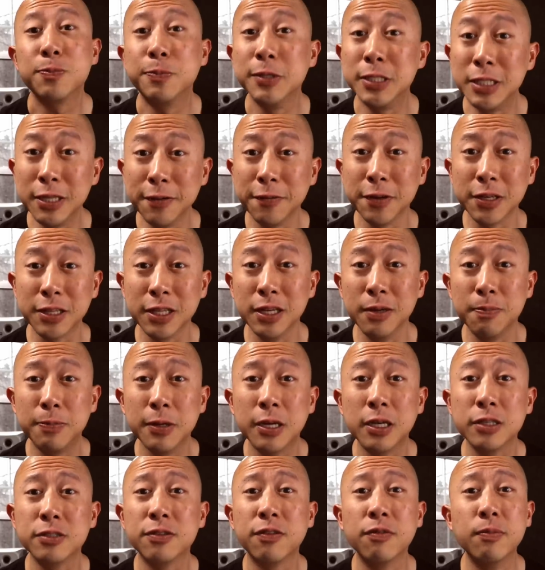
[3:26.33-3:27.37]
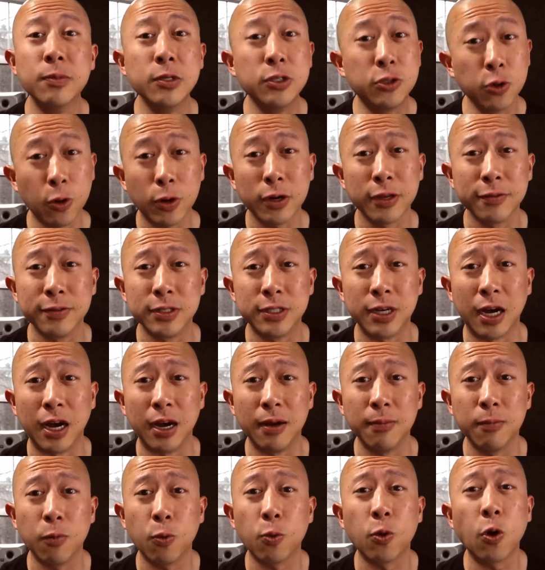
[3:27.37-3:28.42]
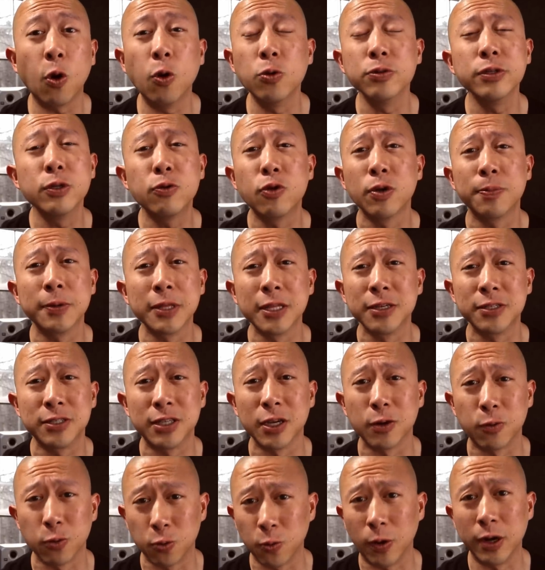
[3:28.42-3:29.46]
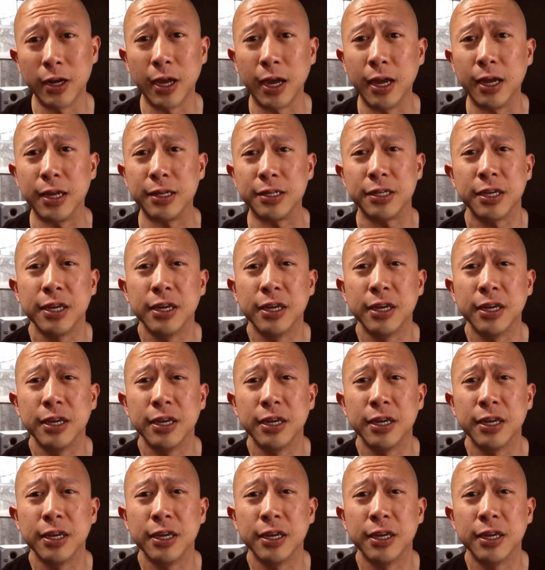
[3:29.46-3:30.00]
specifically because the majority of the time, we're only gripping the stick with one hand.